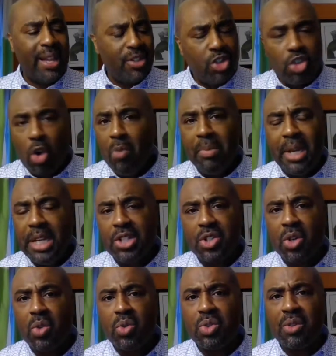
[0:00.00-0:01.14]
that so
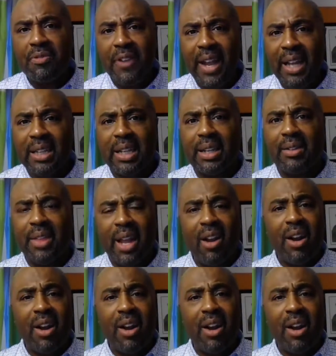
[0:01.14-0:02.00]
many schools are failing.